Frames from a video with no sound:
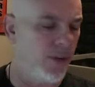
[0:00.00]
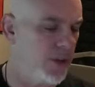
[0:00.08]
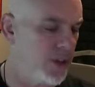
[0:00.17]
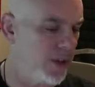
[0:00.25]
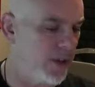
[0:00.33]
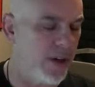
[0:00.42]
full
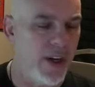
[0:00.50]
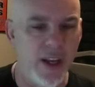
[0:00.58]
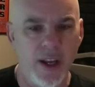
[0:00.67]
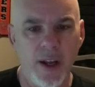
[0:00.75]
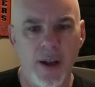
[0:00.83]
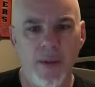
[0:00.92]
shooter.
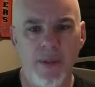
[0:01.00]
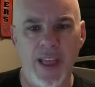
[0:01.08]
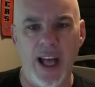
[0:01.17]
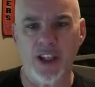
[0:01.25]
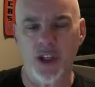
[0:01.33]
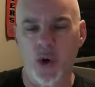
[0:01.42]

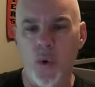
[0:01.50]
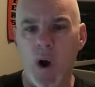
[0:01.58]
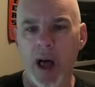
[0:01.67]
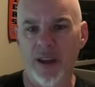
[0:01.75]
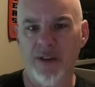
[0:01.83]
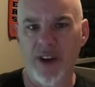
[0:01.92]
That's your
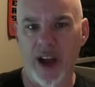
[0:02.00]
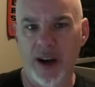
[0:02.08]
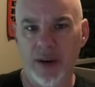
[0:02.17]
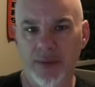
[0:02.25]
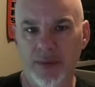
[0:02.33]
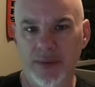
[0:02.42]

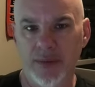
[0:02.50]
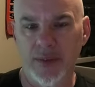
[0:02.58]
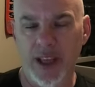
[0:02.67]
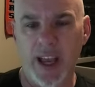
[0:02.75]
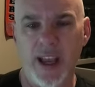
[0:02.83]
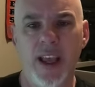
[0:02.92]
qualifier.
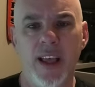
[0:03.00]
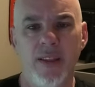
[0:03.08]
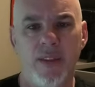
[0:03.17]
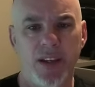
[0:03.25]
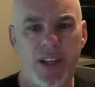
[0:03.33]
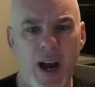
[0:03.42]
Okay.
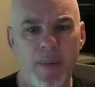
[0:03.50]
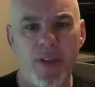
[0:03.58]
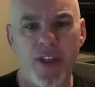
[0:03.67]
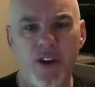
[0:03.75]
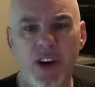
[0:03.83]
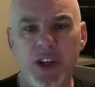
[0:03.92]
The top
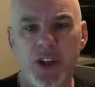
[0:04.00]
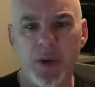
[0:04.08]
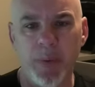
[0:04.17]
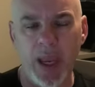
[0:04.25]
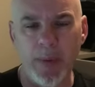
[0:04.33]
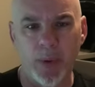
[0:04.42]

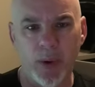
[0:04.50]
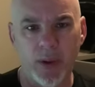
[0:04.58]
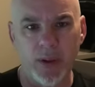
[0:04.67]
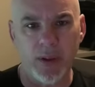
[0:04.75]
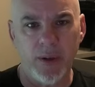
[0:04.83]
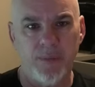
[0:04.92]
32
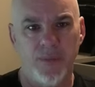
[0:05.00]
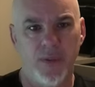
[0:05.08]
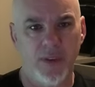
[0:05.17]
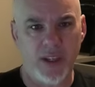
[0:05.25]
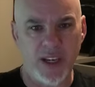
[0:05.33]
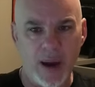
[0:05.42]
people,
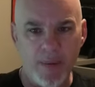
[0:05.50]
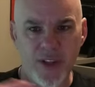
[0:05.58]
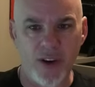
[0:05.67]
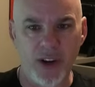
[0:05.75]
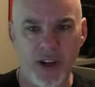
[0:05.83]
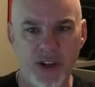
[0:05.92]
the top
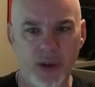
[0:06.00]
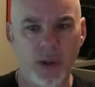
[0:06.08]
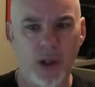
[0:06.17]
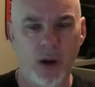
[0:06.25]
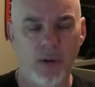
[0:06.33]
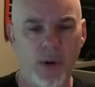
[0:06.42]
32
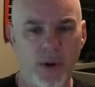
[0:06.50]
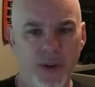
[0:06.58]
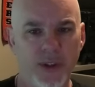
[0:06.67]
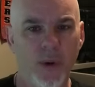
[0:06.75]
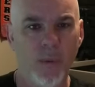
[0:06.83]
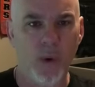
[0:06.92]
long
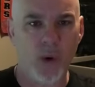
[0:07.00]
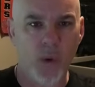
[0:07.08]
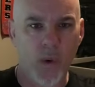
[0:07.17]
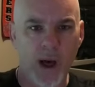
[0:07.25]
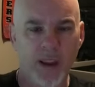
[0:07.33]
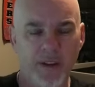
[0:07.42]
rolls will
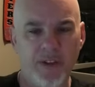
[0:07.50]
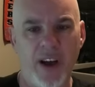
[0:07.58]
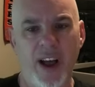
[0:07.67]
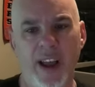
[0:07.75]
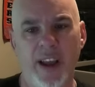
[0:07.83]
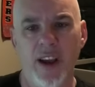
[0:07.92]

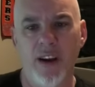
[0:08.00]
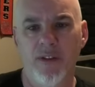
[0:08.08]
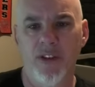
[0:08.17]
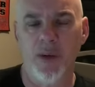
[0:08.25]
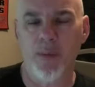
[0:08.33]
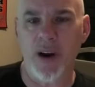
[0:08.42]
qualify
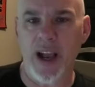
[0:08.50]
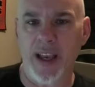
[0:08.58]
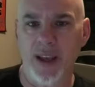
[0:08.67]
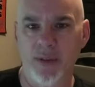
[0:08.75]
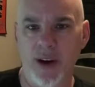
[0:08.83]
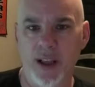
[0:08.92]
for the
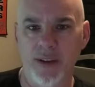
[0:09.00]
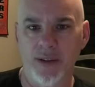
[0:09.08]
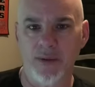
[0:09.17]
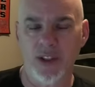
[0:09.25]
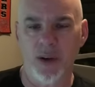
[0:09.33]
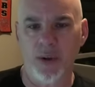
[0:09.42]
bracket round.
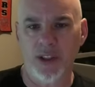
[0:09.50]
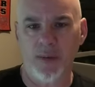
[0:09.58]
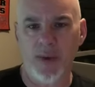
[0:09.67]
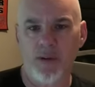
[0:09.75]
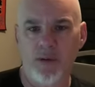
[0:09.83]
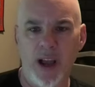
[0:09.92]
So it's
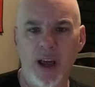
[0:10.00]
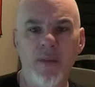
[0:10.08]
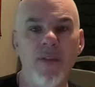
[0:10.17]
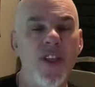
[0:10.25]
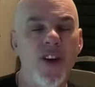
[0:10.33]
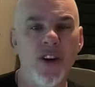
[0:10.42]
going to be a round
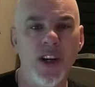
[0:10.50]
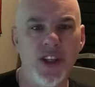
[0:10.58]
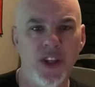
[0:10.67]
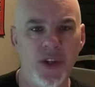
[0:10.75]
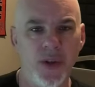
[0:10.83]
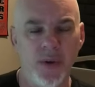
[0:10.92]
of
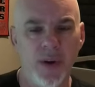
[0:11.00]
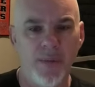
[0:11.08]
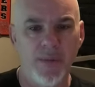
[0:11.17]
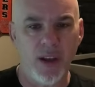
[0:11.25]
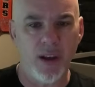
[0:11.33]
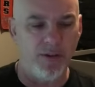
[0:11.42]
32
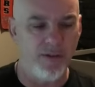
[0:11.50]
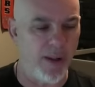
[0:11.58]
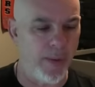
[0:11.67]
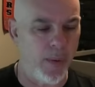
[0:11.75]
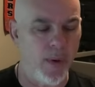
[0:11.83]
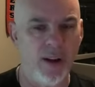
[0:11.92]

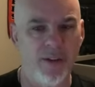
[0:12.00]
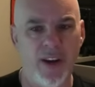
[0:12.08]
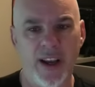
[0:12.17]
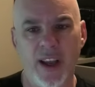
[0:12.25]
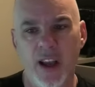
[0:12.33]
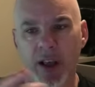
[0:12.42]
following
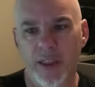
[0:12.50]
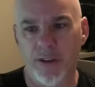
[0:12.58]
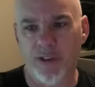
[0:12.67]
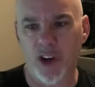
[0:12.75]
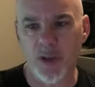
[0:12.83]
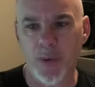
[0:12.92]
qualifying.
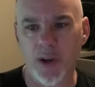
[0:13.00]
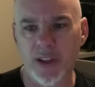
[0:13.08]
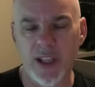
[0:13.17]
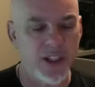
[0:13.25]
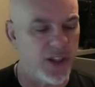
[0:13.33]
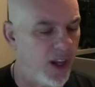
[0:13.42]
The first
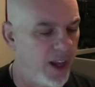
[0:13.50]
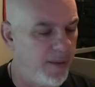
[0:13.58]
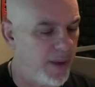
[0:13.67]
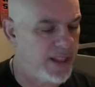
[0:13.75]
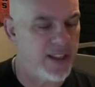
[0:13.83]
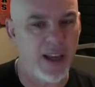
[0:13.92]
person that's gone,
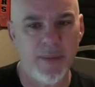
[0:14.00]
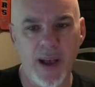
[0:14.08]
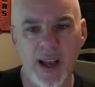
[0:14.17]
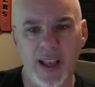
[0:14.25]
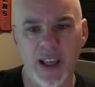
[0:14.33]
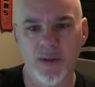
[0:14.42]
Mudslide
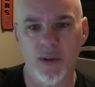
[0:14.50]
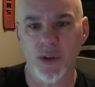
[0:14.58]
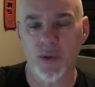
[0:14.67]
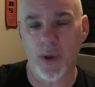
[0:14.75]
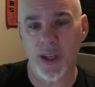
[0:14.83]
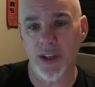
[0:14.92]
Mac, has
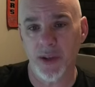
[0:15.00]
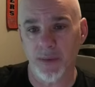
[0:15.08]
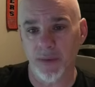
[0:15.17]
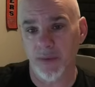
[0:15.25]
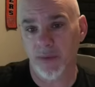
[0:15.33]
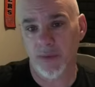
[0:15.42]
thrown
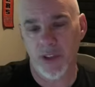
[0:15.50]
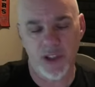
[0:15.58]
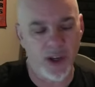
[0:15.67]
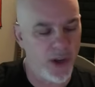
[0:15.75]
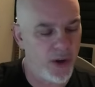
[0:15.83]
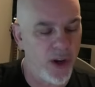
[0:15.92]
22.
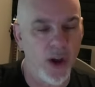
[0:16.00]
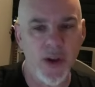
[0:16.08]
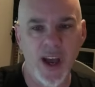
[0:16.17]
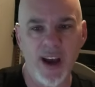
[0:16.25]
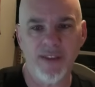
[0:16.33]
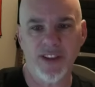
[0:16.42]
So you know
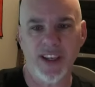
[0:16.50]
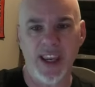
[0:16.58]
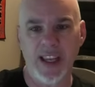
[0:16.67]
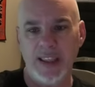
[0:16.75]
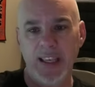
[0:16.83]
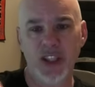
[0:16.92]
you have to
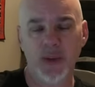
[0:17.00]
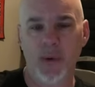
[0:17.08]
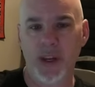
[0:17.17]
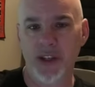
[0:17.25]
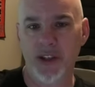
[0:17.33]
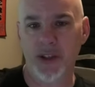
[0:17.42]
get at least
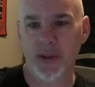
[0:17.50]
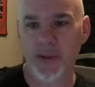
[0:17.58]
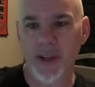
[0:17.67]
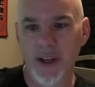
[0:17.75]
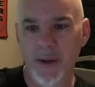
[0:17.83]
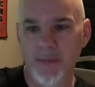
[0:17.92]

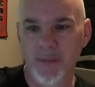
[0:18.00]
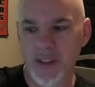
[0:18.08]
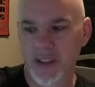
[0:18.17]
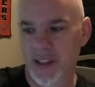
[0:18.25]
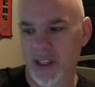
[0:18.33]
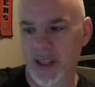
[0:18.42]
22
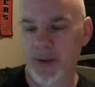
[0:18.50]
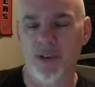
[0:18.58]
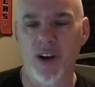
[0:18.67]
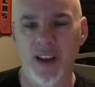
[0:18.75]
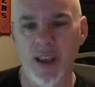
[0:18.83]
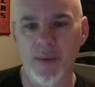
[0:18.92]
to
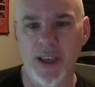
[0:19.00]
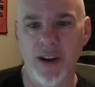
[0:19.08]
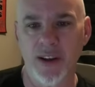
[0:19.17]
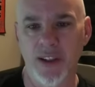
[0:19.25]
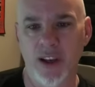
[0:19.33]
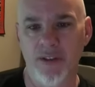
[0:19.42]
leapfrog him and get
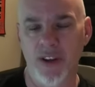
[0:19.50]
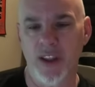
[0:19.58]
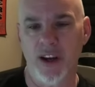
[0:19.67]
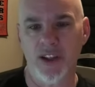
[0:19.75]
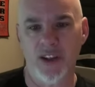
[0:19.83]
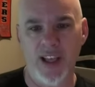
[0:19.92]
yourself in
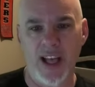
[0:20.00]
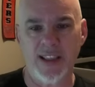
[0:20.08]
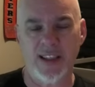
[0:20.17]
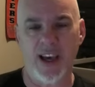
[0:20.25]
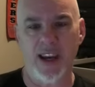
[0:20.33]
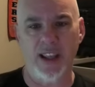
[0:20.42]
there. So
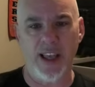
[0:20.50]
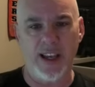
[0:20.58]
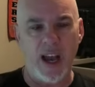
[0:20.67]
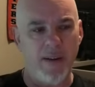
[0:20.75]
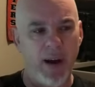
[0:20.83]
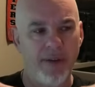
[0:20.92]
that's kind of
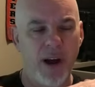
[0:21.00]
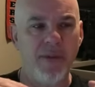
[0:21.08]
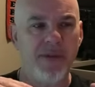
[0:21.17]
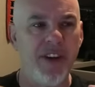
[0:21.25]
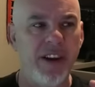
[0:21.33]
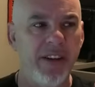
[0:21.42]
like,
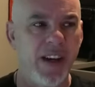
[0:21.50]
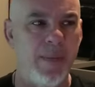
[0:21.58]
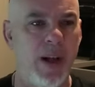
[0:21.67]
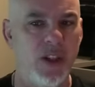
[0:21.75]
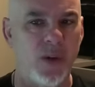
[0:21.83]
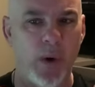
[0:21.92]
I'm figuring
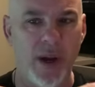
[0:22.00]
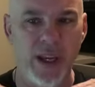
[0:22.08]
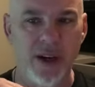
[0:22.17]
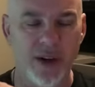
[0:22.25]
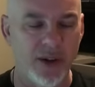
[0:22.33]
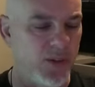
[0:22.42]
about
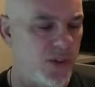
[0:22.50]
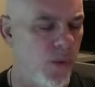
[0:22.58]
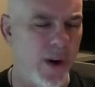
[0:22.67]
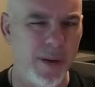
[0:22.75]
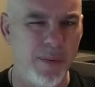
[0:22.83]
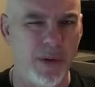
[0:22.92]
20 or
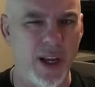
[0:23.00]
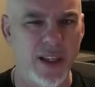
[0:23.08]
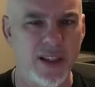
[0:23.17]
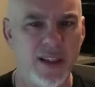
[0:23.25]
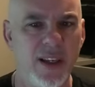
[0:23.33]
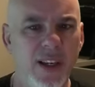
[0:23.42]
20
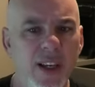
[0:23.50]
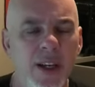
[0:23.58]
plus